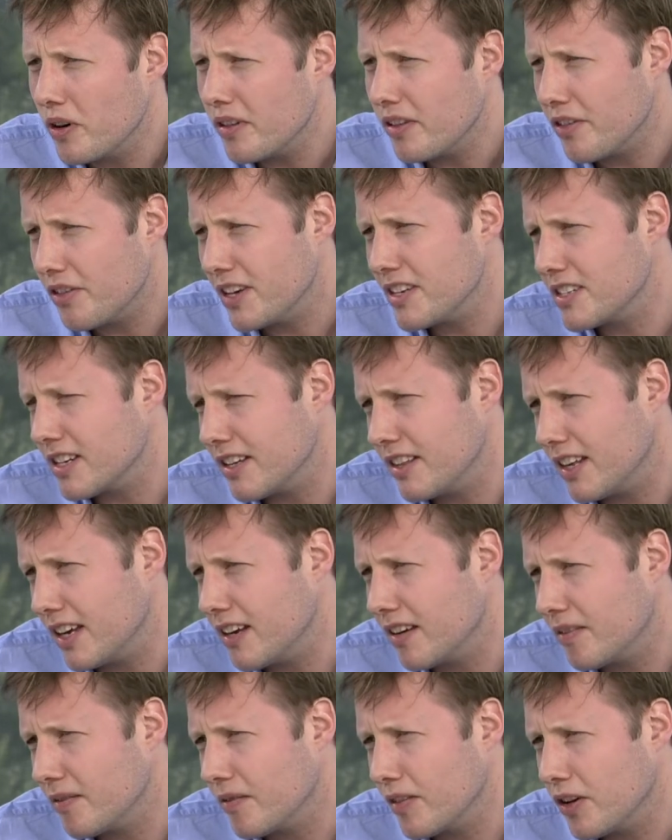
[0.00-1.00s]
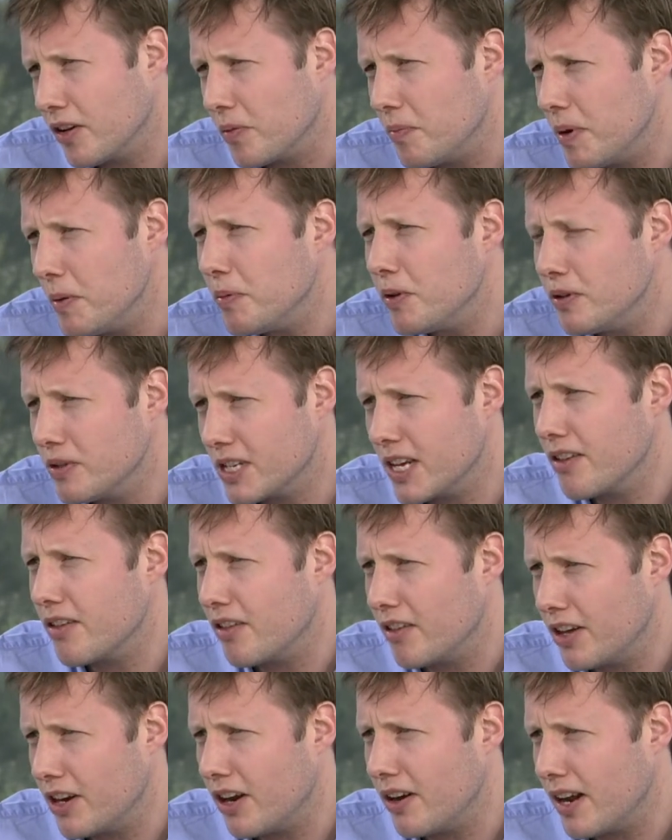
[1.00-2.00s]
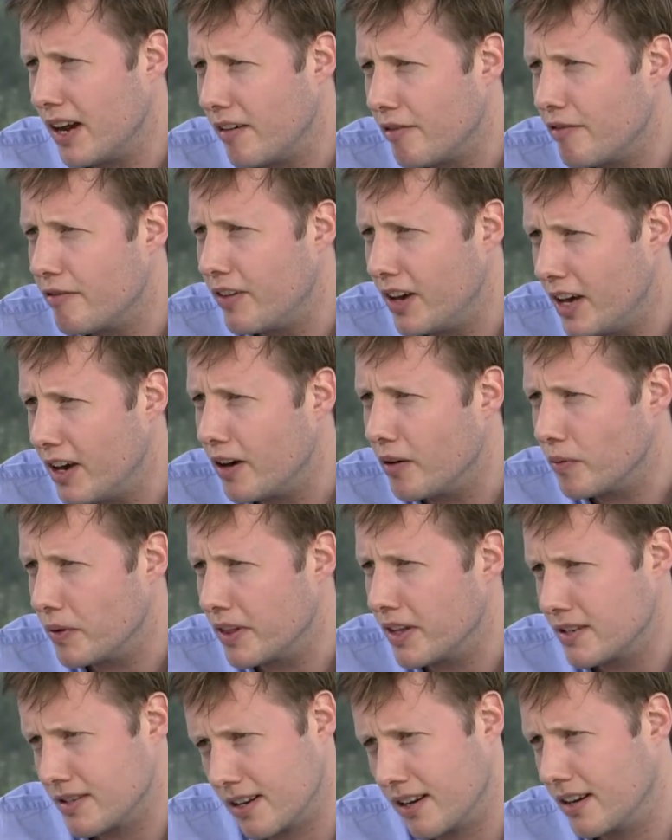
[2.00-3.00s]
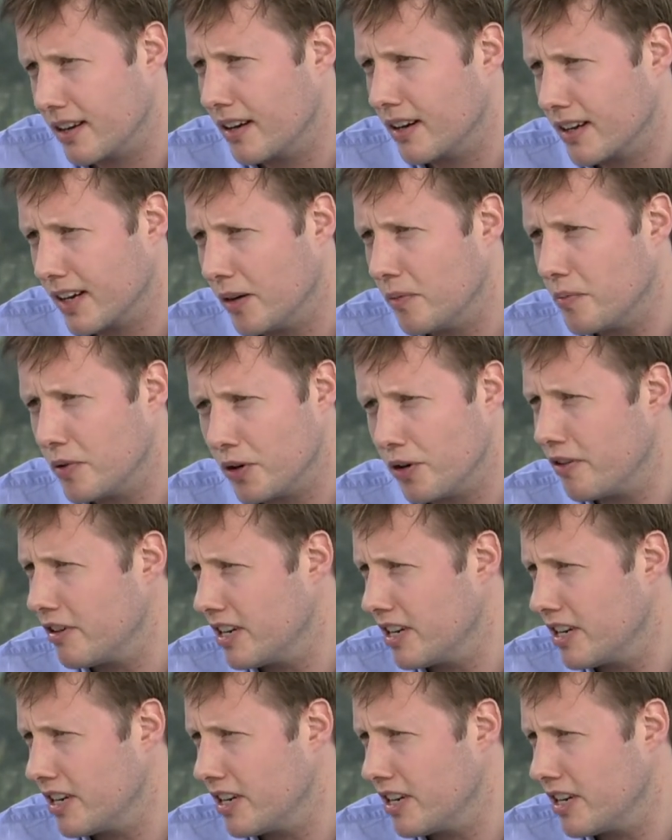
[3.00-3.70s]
of the things I think, people who say that they don't have fear when they're starting a company or it